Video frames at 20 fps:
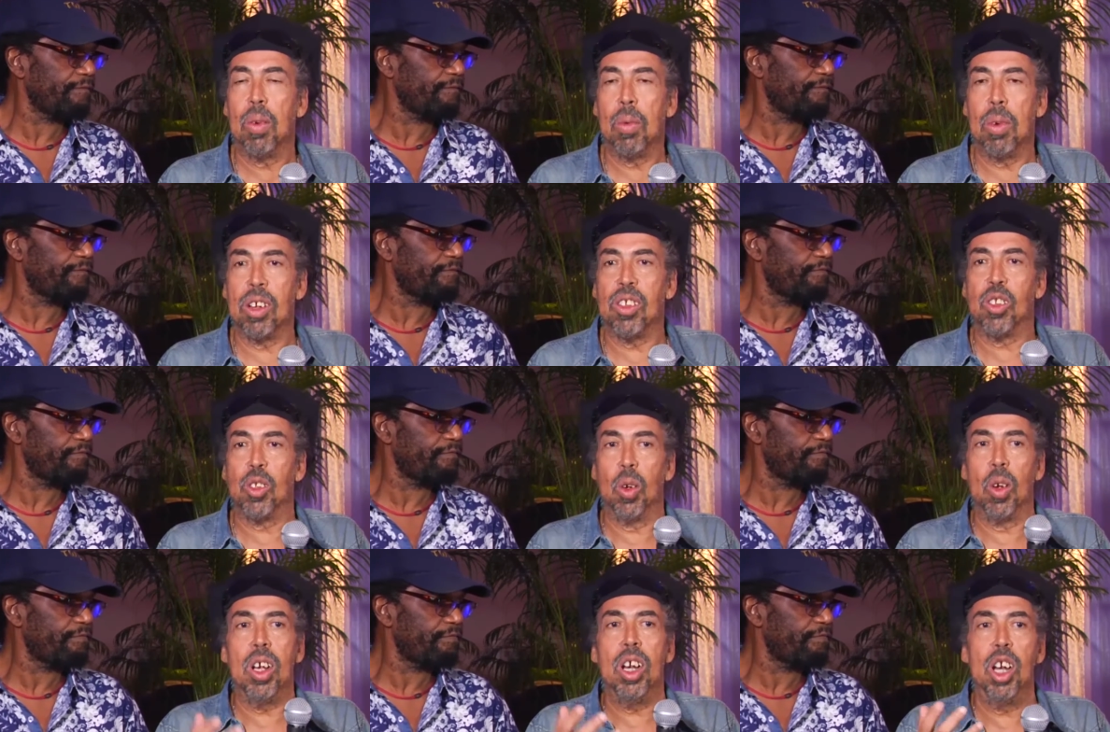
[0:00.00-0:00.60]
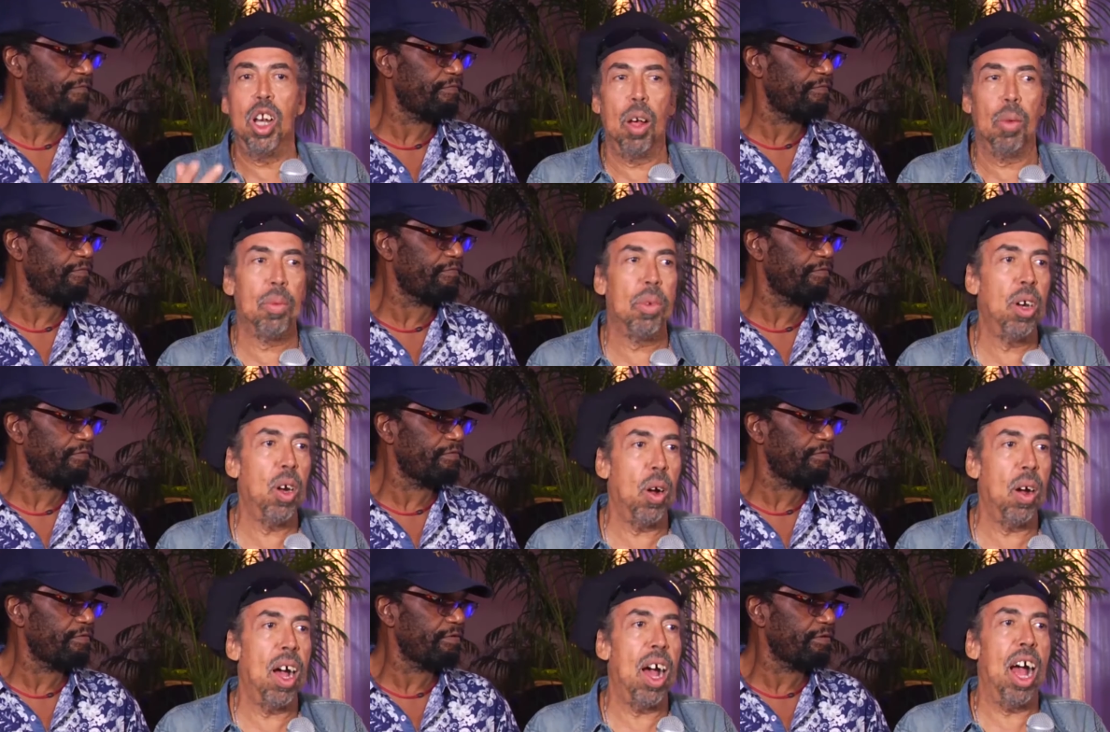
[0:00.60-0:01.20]
Speaker 1: were so in love
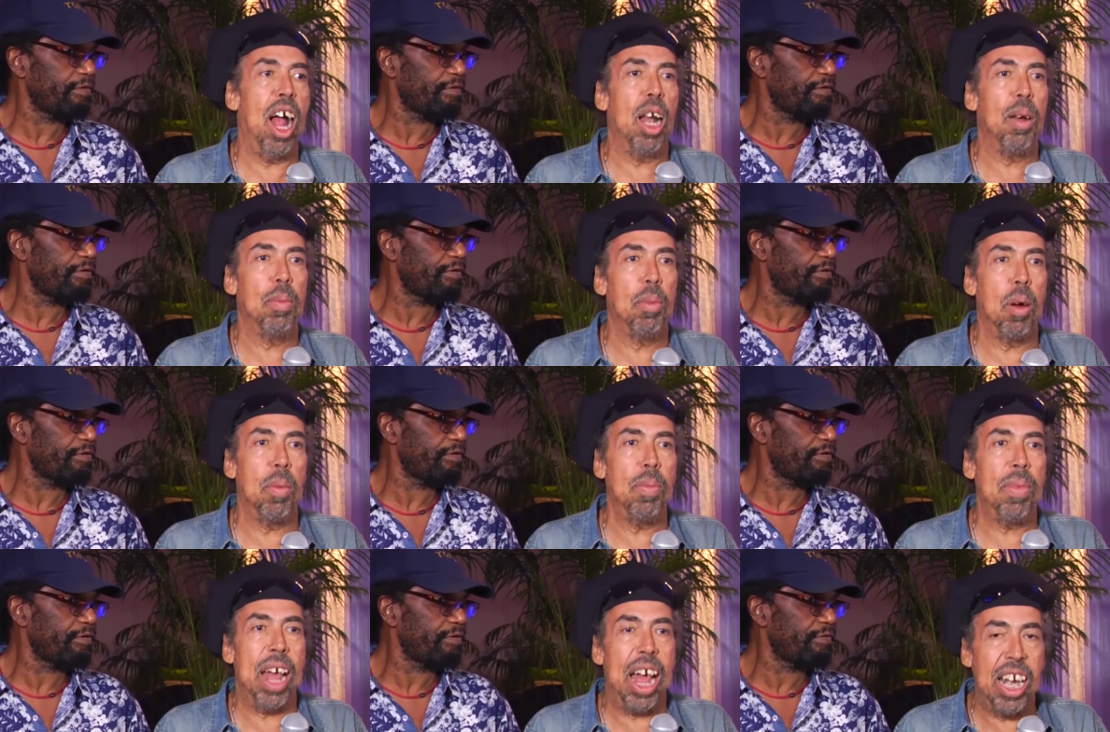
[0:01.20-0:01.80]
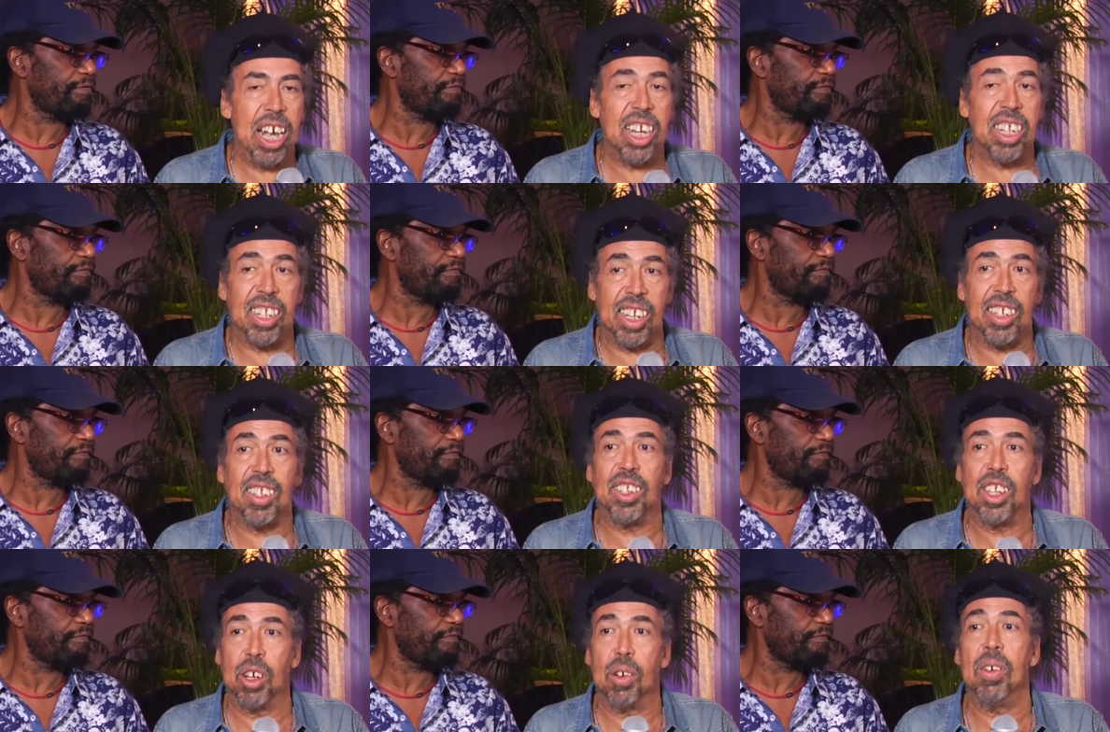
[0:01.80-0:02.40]
with our album
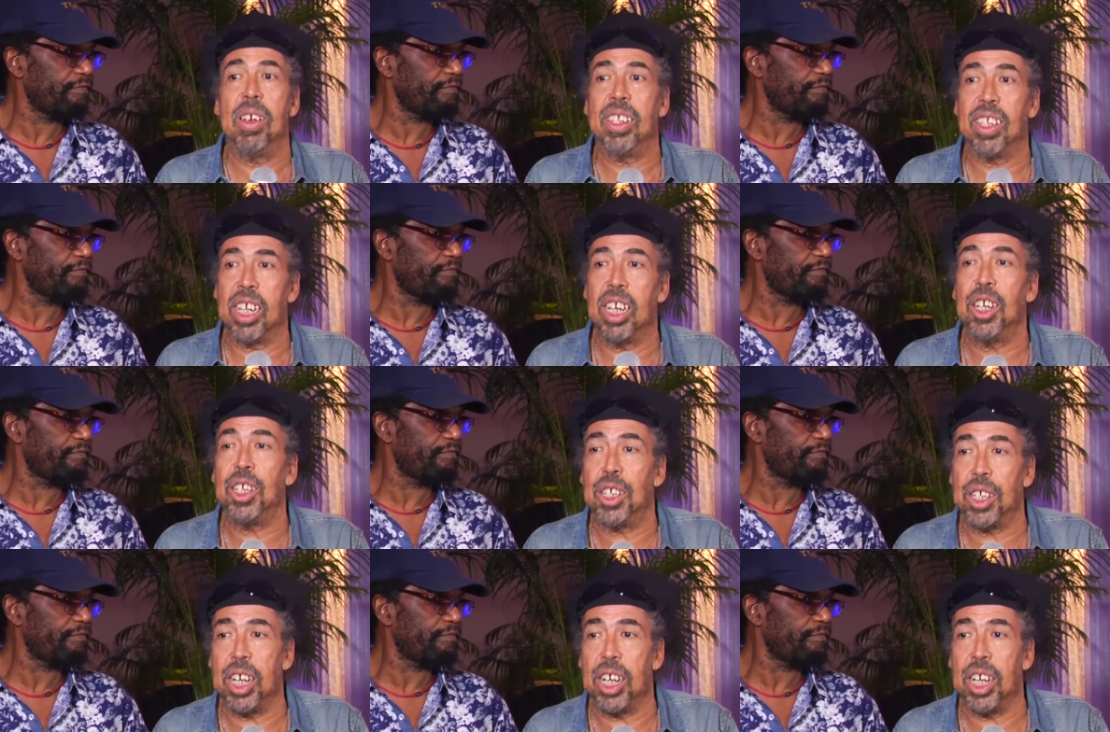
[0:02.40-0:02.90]
96 Degrees in the